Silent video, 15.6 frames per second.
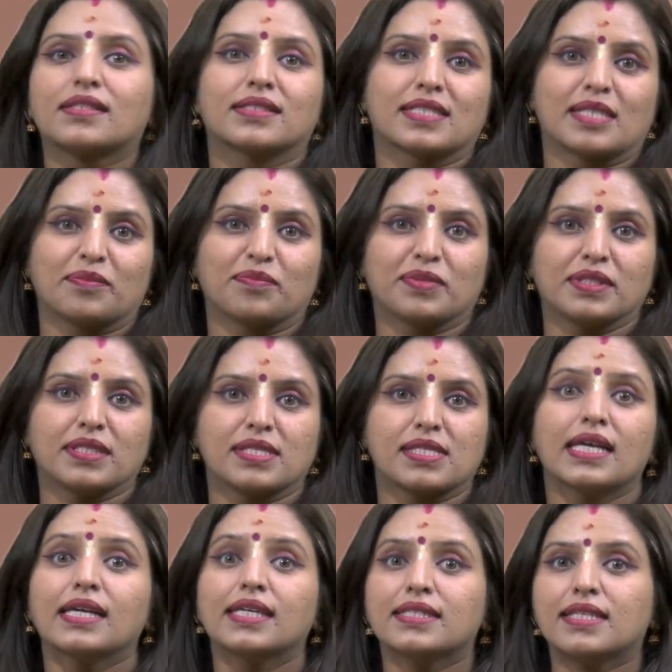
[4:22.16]
other temples
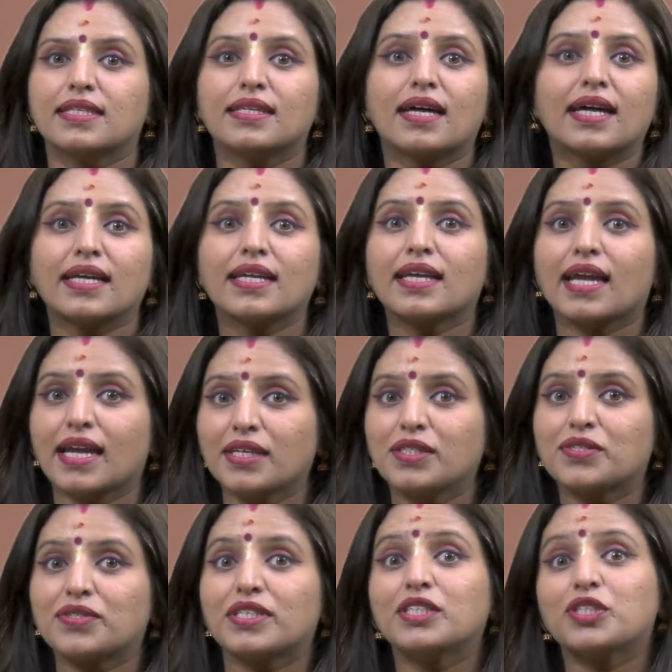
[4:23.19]
denying
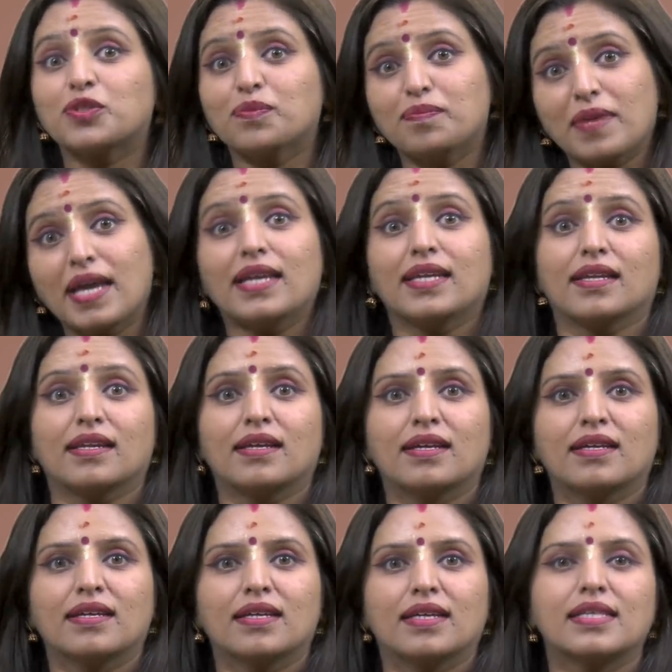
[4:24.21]
entry to men
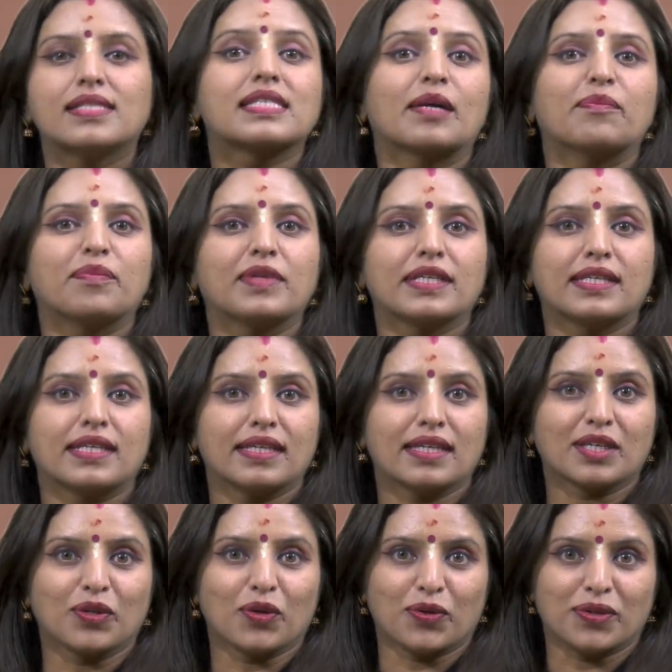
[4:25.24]
is completely
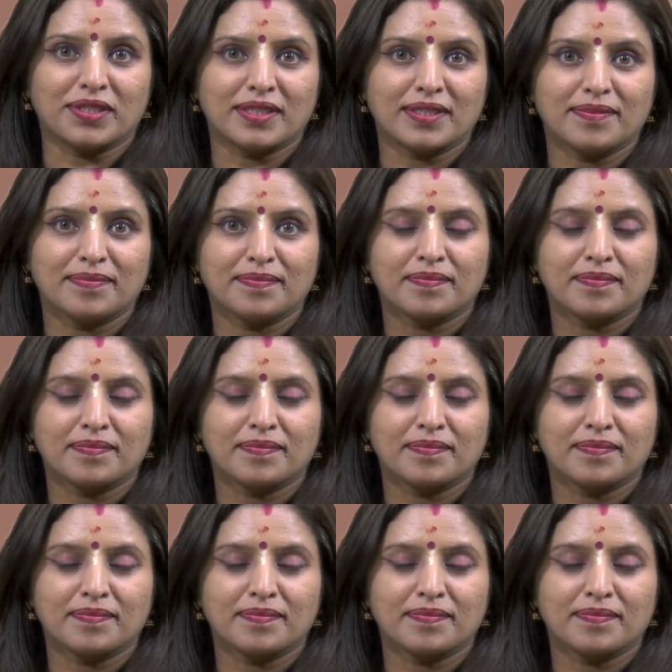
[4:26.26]
ignored.